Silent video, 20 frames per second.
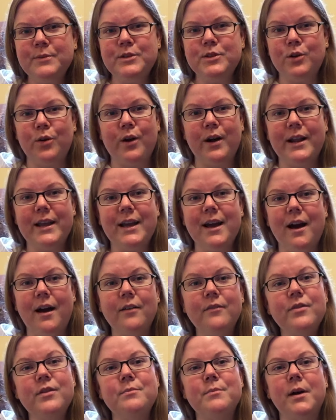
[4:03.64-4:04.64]
majority
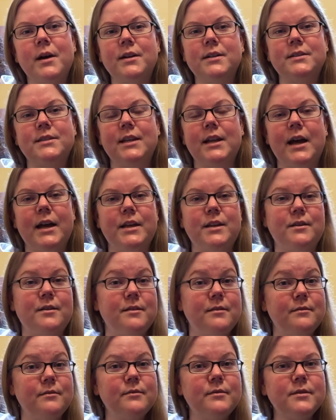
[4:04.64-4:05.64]
of the mugs that I
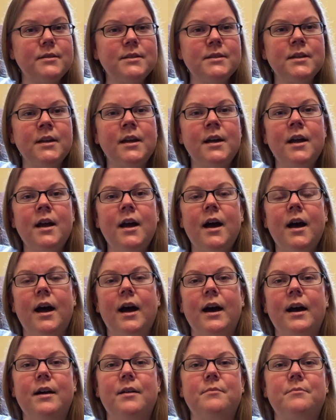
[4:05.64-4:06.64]
use
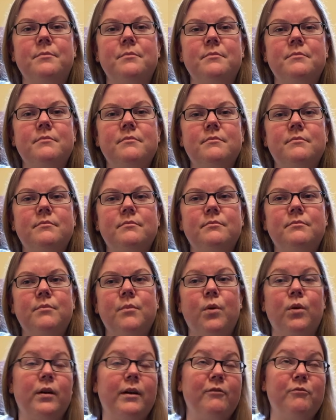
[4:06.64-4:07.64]
um,
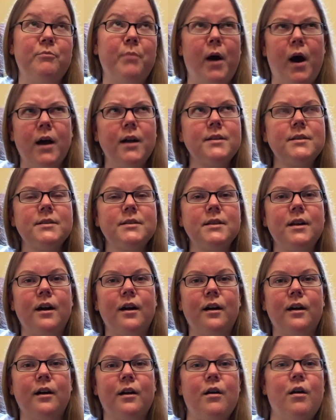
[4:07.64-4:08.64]
or have bought
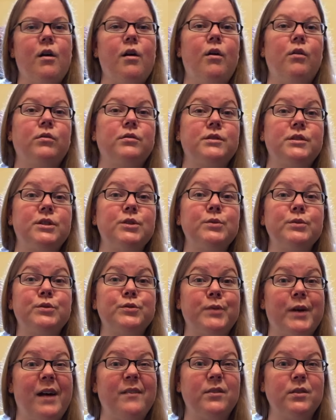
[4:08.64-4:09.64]
are all to do with
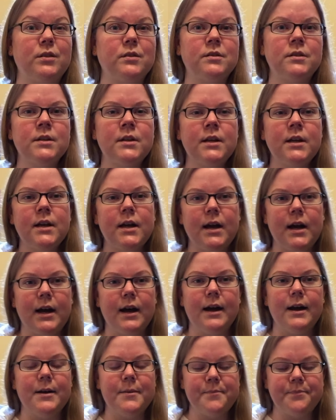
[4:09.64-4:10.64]
travel.
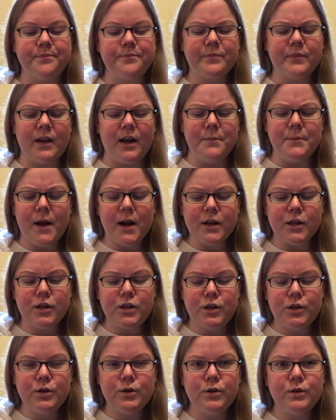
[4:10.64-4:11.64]
Um, I'm not a
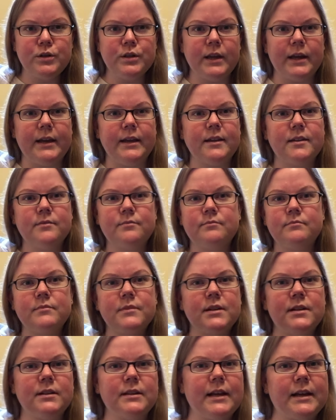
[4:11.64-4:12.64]
huge like
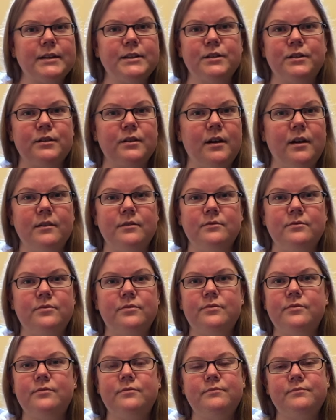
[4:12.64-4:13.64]
collector
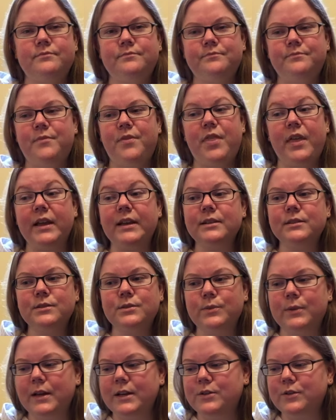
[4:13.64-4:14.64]
of things
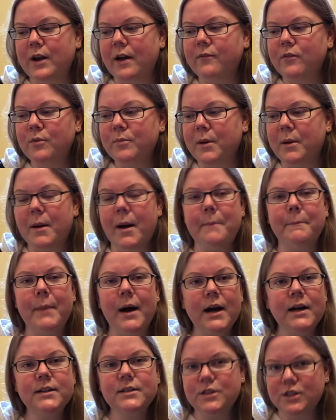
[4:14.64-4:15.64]
when I travel, but a
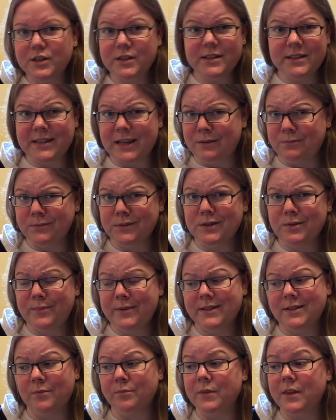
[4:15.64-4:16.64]
mug just seems to be
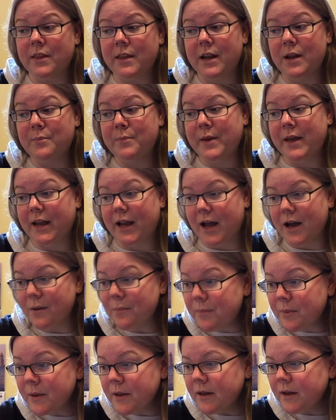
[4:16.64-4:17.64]
something that I pick
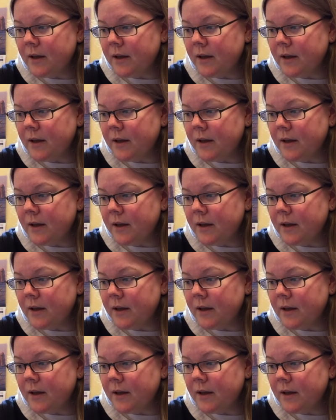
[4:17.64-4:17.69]
up.